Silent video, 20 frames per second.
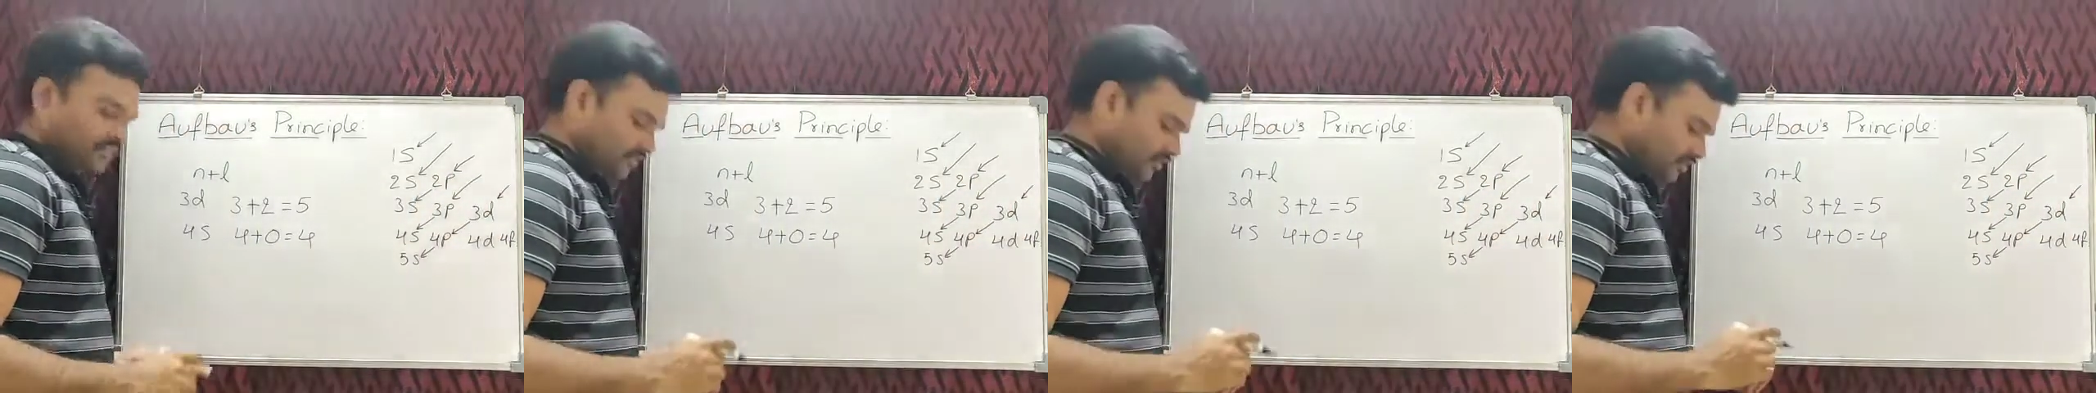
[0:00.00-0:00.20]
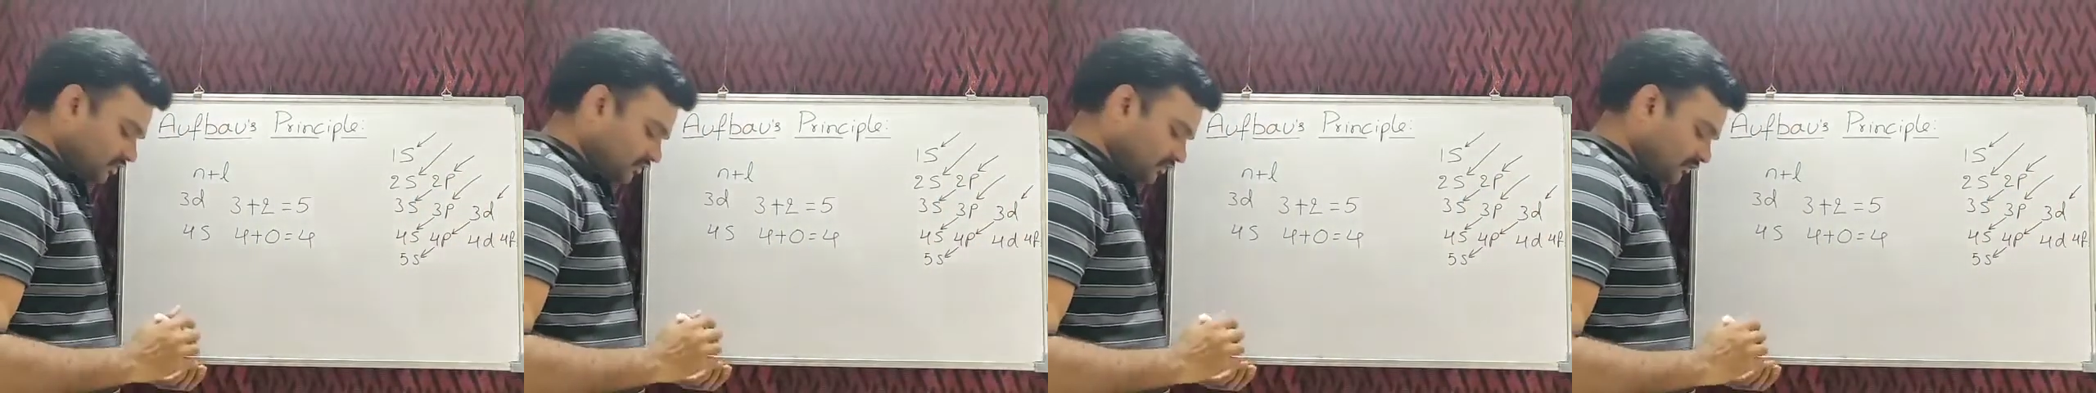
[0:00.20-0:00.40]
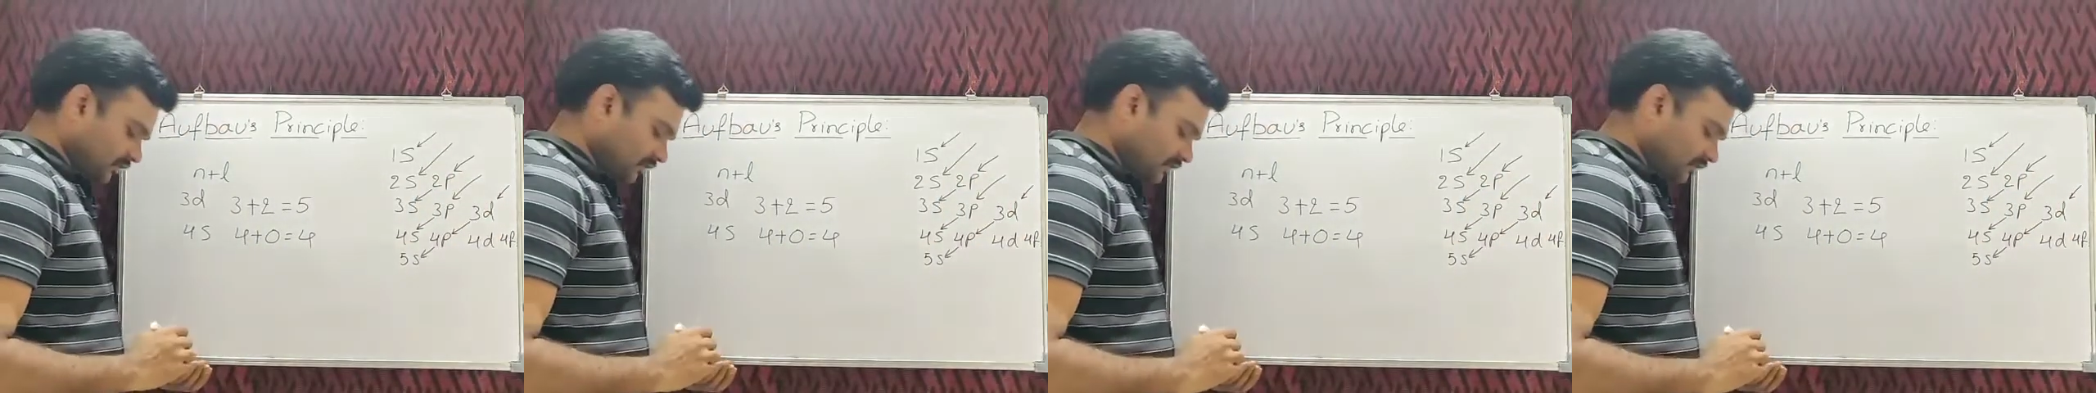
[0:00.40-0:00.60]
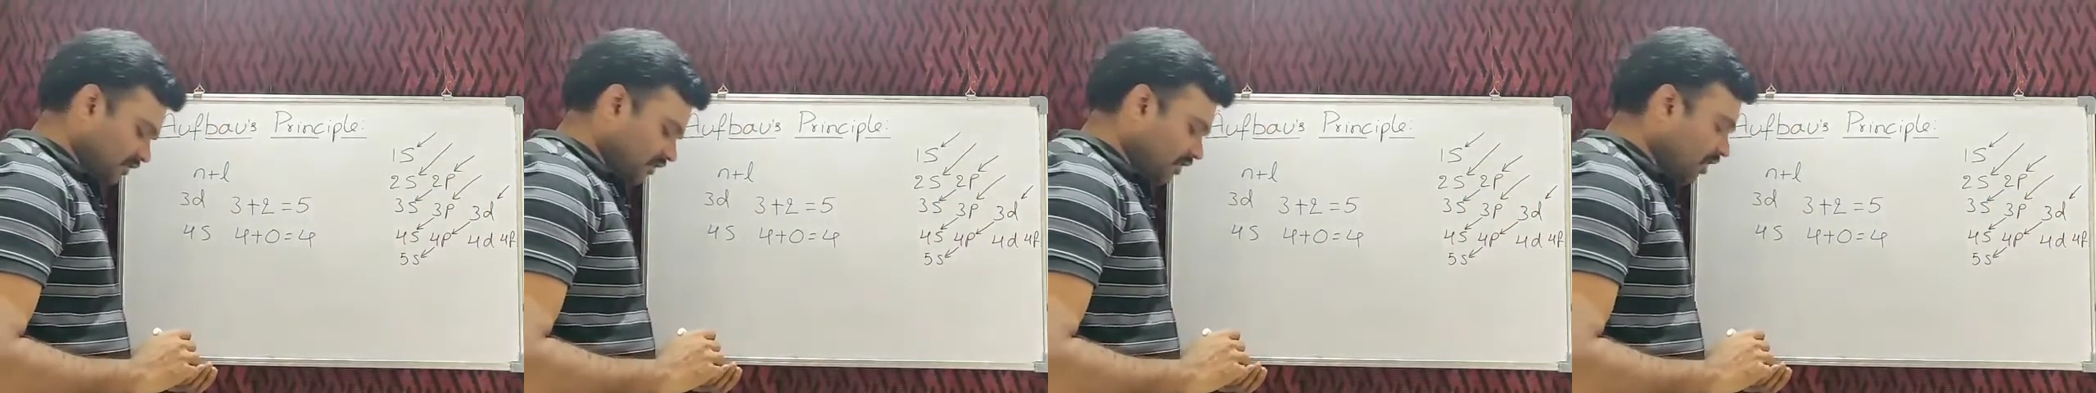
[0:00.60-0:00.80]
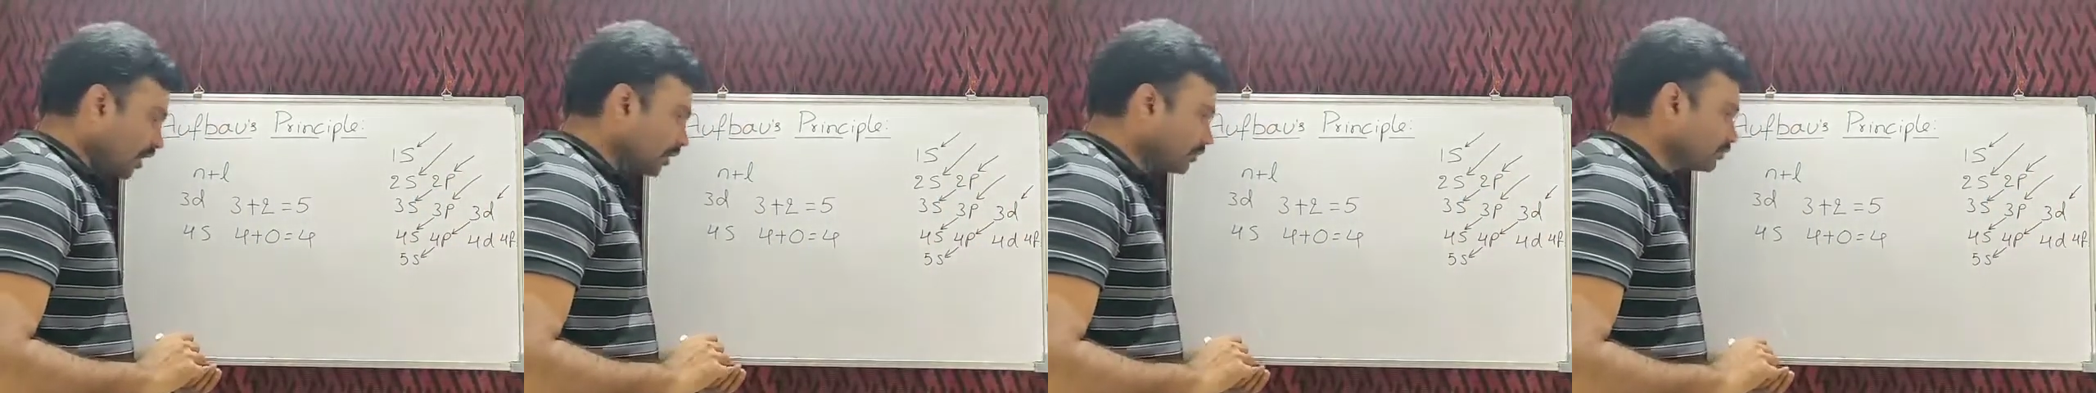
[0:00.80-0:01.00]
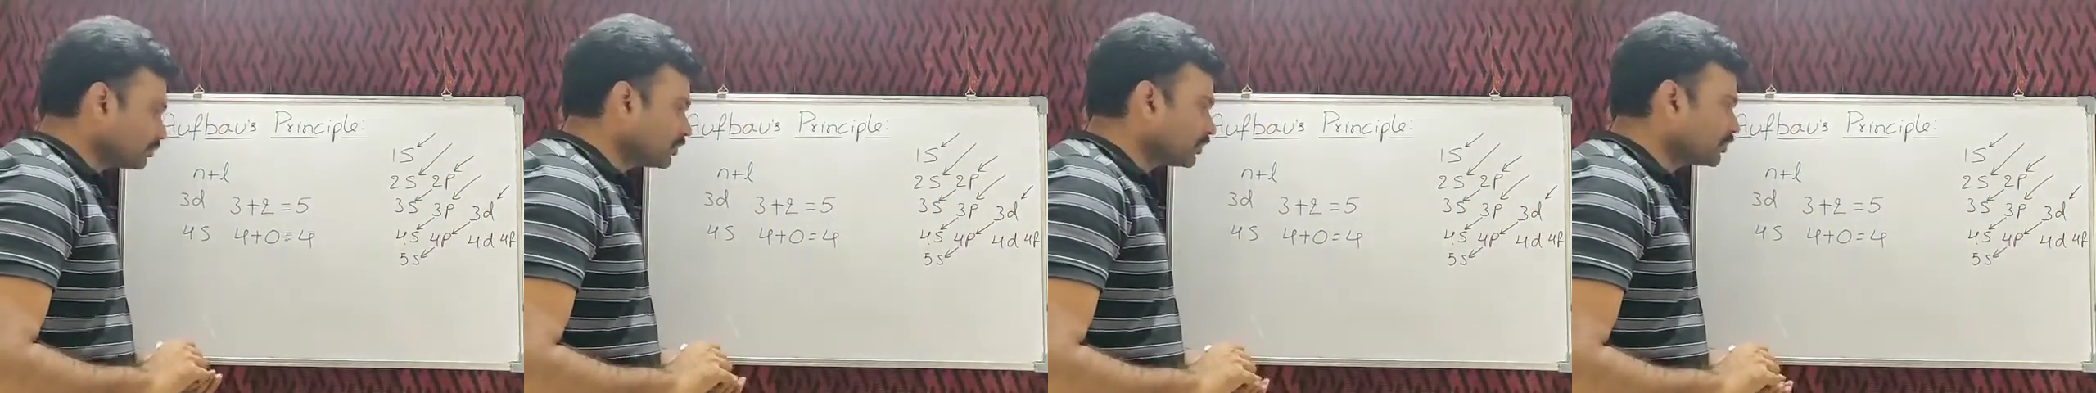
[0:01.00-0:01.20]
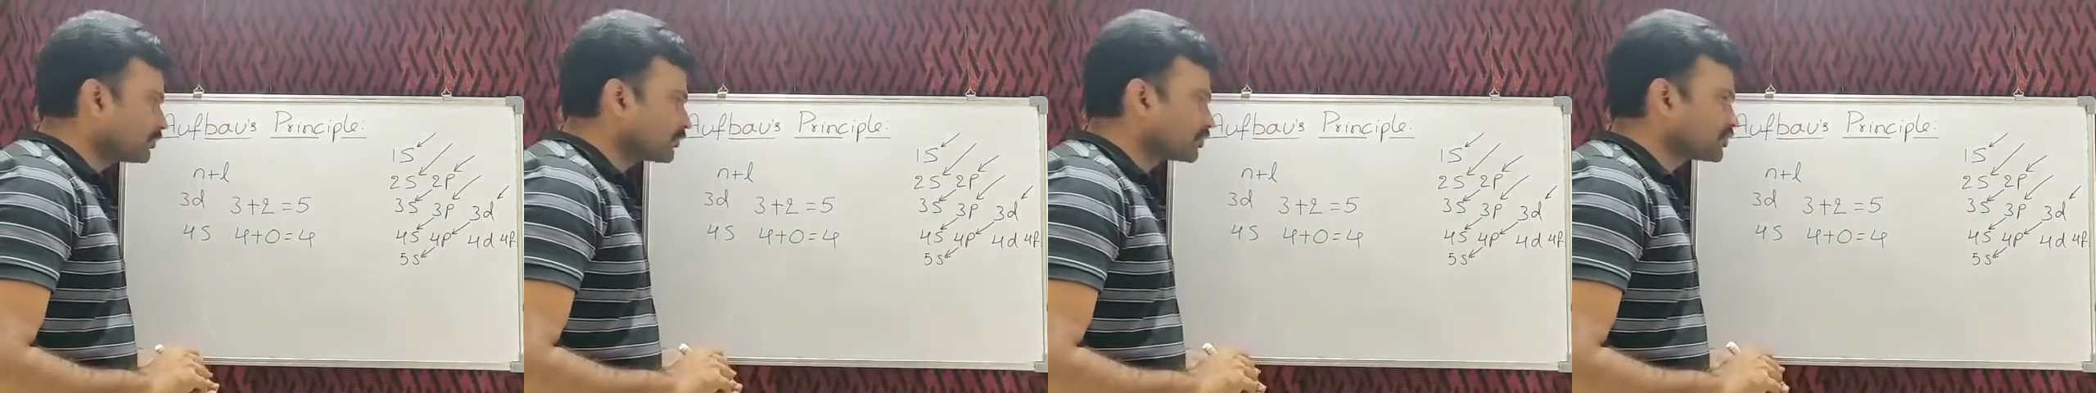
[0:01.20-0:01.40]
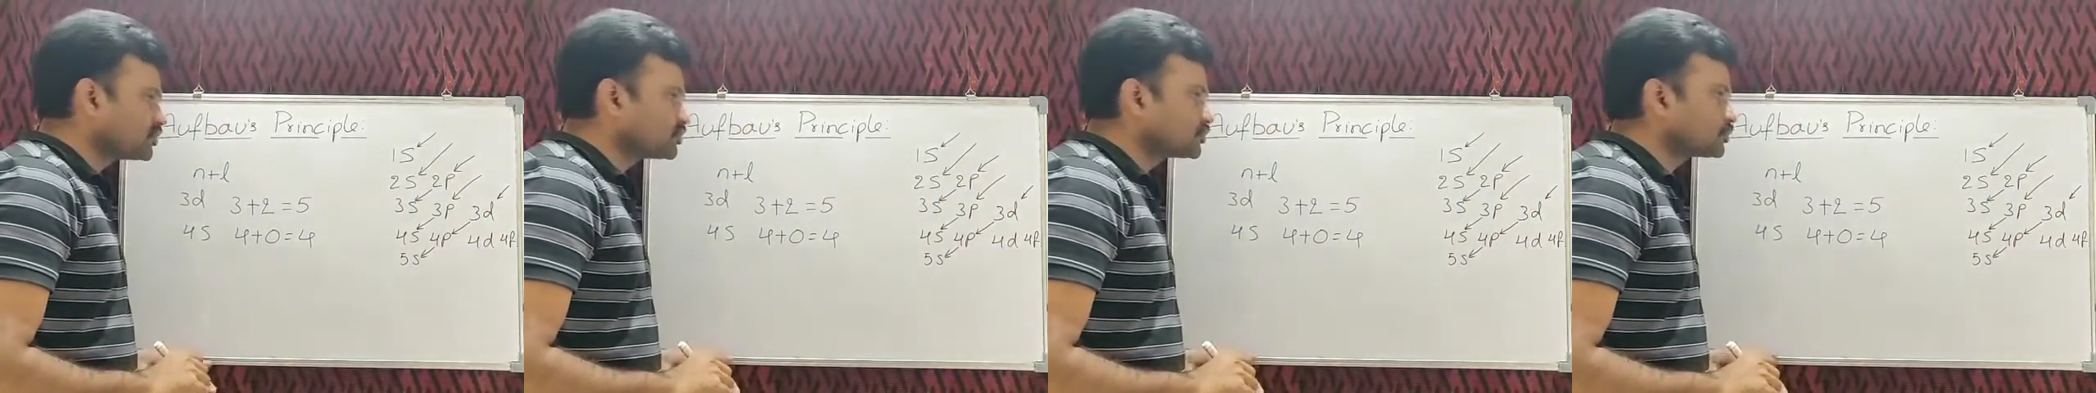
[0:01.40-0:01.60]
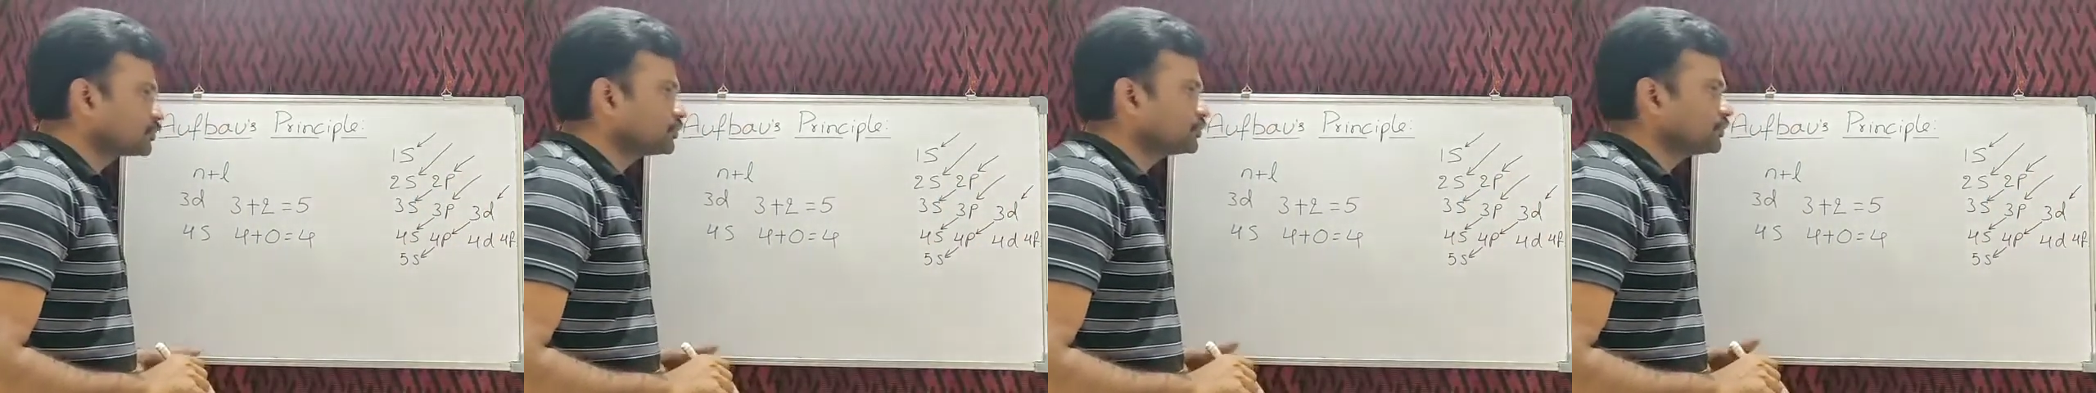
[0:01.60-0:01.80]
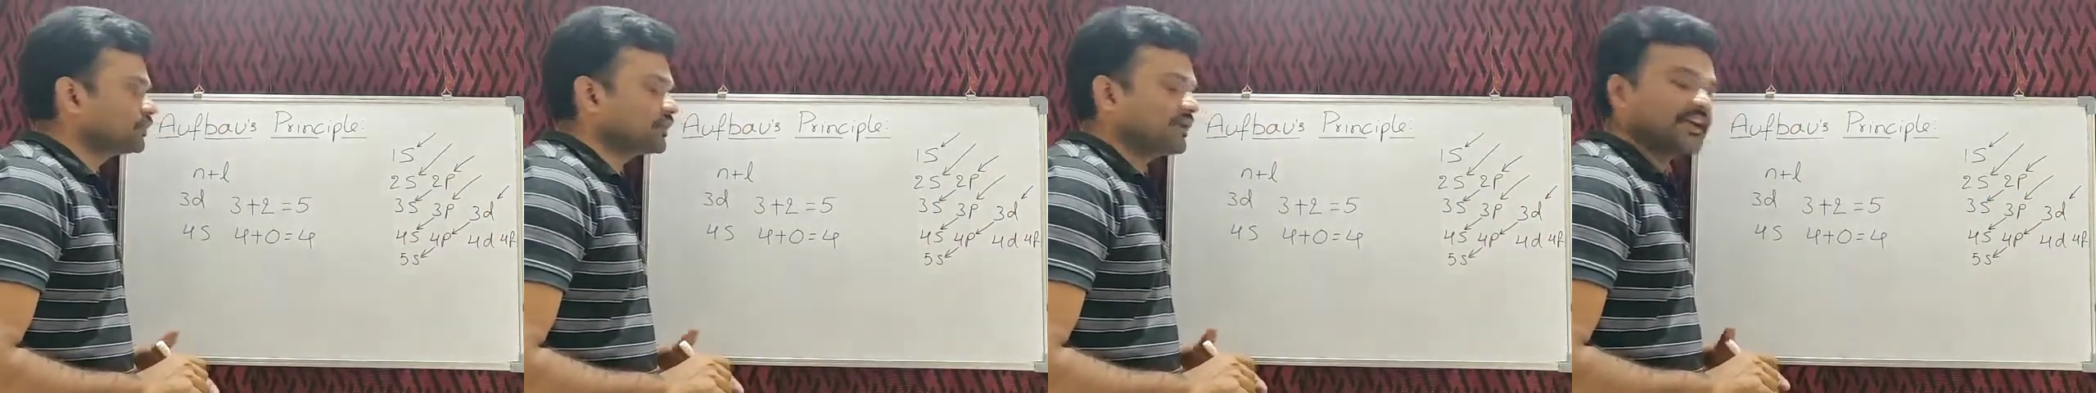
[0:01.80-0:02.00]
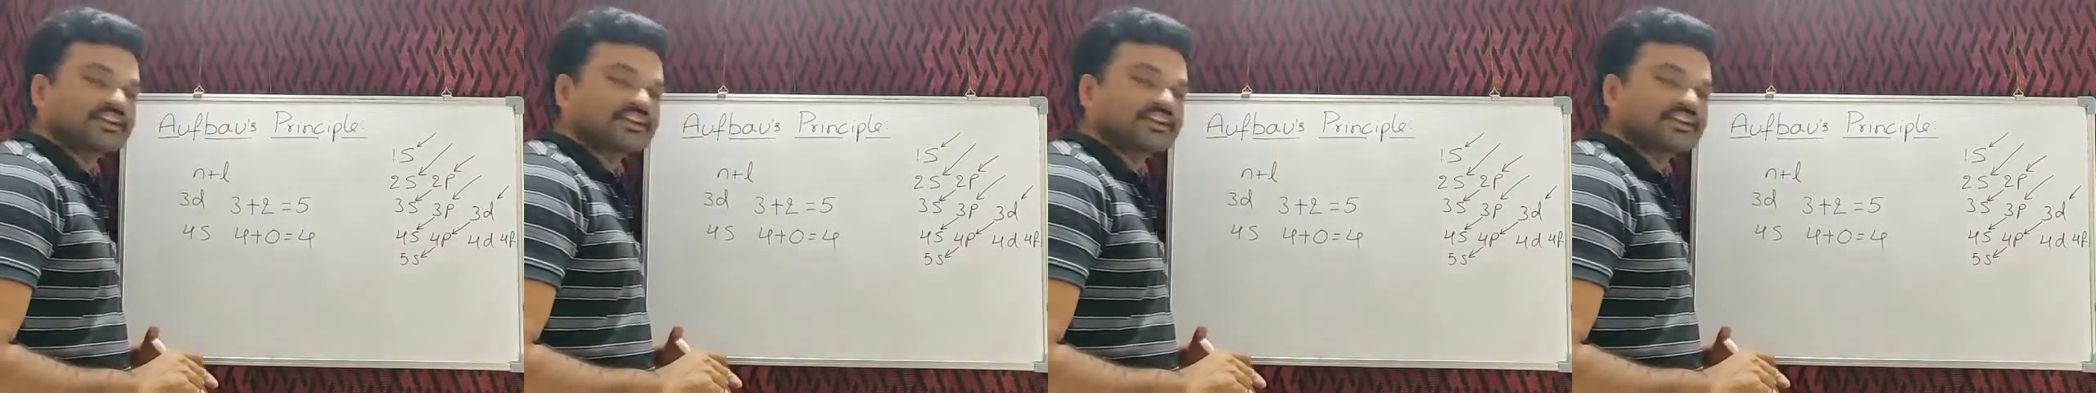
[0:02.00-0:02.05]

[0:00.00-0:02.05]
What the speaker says: In this way, Aufbau principle